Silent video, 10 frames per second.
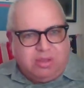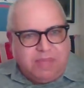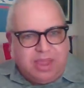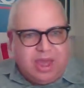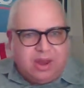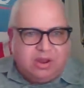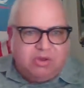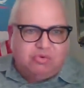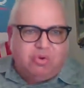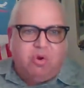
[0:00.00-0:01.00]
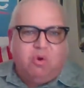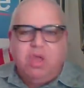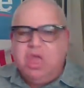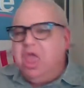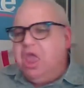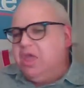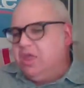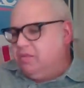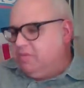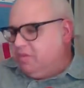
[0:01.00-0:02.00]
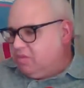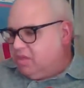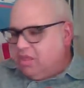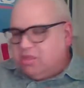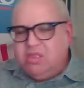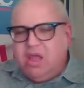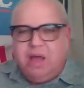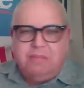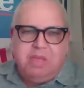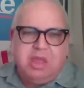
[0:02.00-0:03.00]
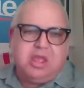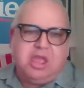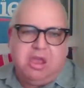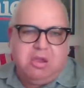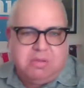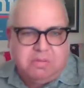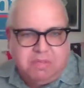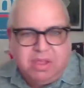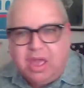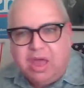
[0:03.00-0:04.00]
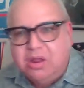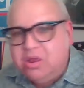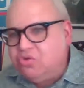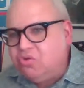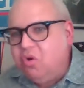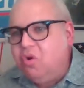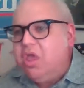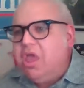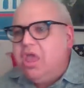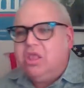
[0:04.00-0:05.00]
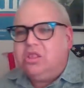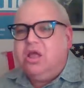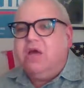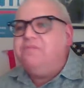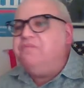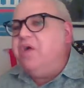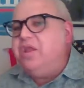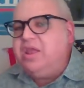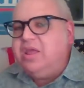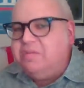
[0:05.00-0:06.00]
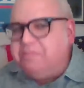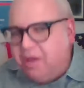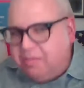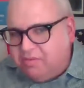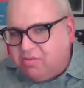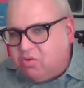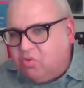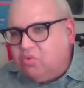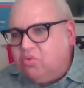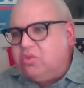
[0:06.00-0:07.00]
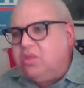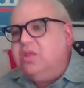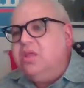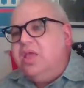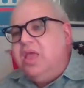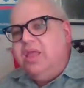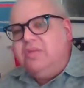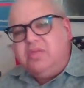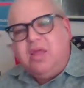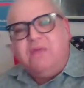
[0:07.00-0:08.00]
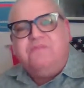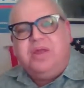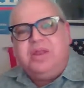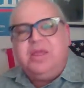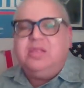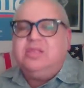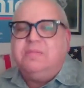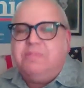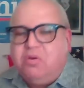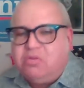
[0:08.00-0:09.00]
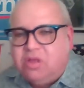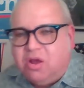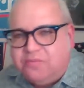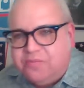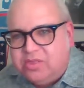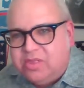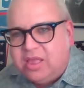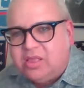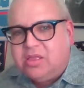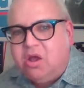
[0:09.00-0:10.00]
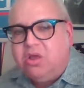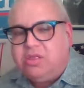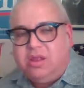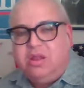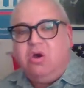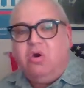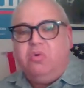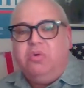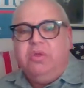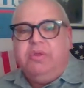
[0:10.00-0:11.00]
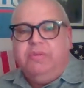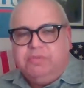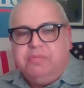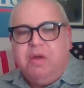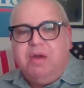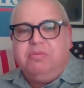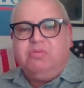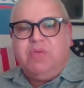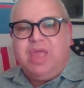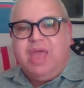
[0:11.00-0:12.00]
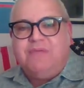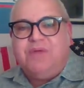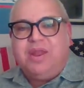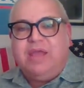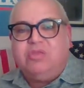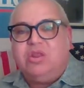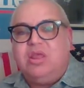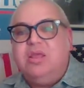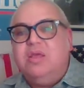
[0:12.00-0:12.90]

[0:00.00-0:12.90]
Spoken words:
being out of control. It's not Medicare being out of control. It's not funding of public schools, and it's not funding of the post office that's causing all the problems we have financially.